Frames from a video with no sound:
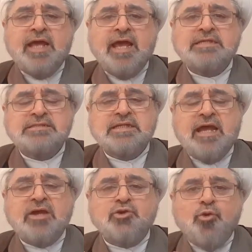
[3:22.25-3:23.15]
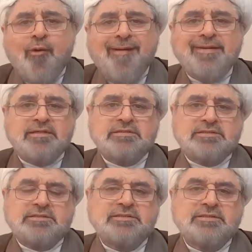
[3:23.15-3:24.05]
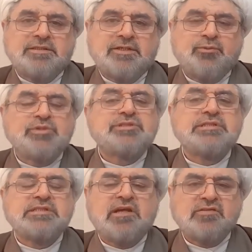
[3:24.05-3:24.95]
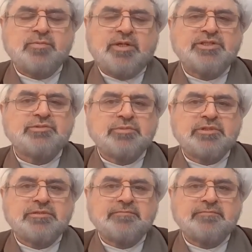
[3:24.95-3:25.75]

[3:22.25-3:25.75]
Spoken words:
has acquired which deserves punishment.